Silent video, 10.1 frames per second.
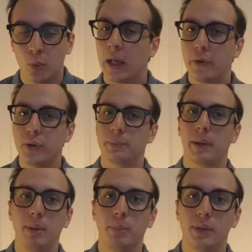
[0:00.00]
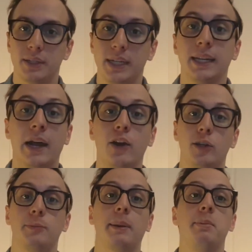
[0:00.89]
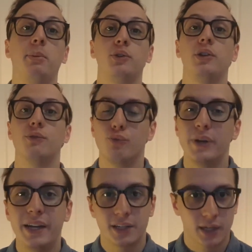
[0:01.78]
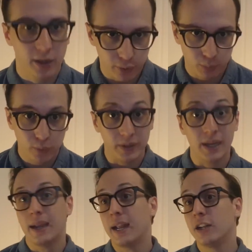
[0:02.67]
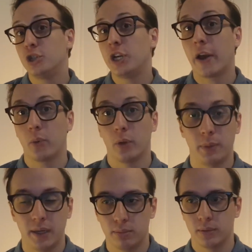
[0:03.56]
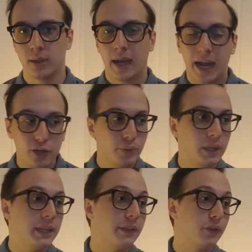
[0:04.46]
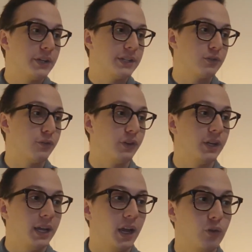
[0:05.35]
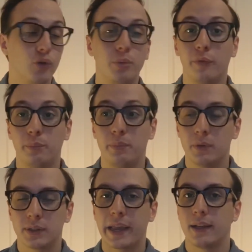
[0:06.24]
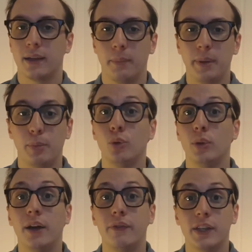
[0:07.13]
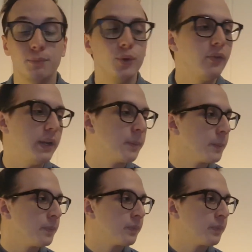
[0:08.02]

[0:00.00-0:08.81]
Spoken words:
Well, how do you expect people to see it? How do you expect people to rediscover the movie and share it with people? I do think that there is a sort of a group of people who love this movie,